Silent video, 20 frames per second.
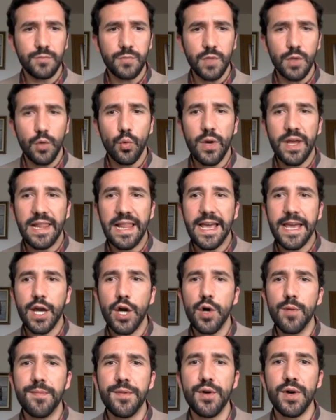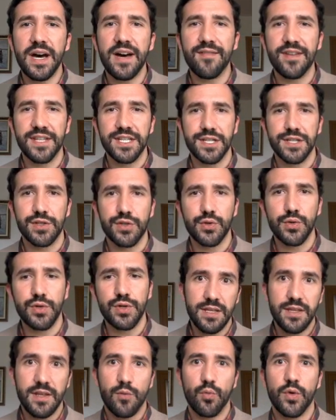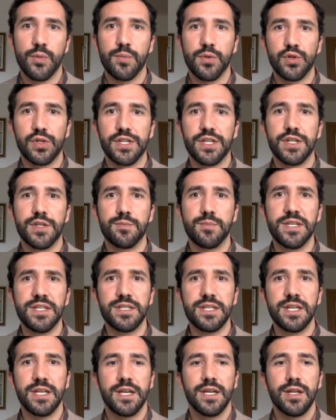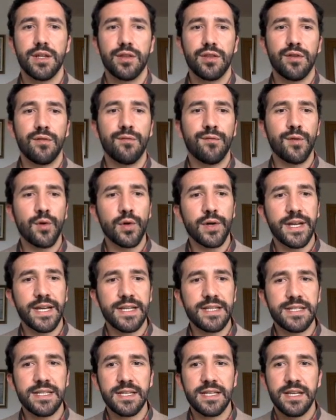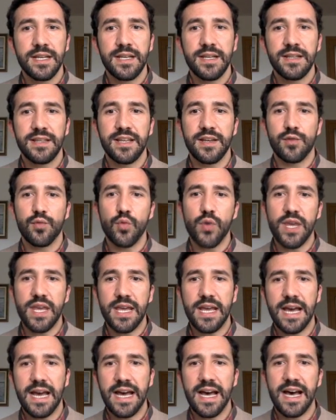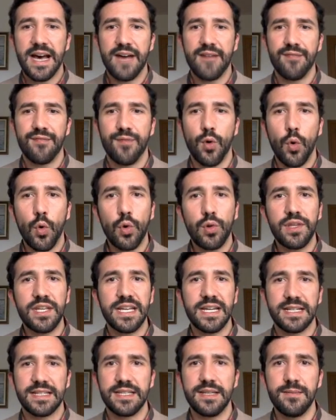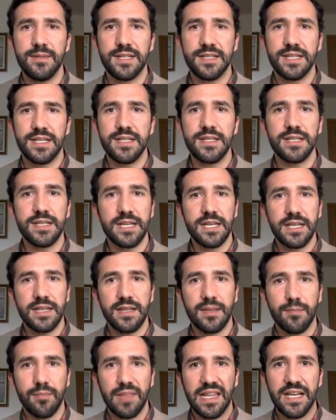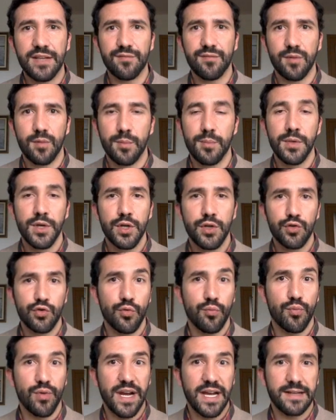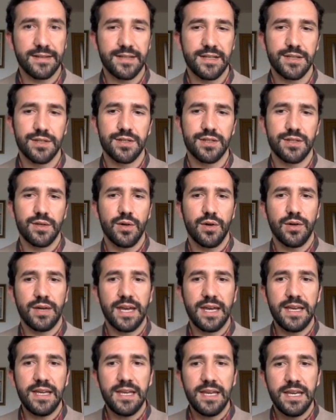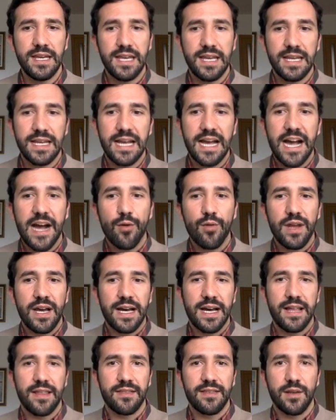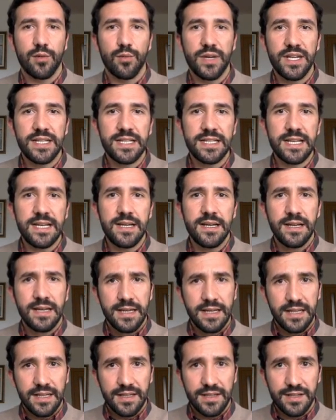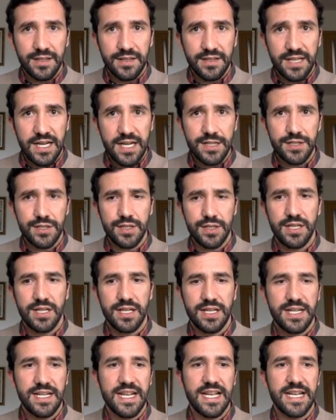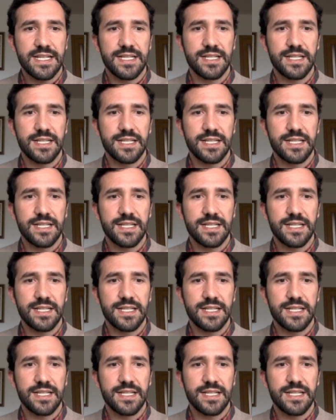Well, I hope you have understood the reported speech. Don't forget that we have all the activities in the platform to practice, okay? In Gaztelueta.net.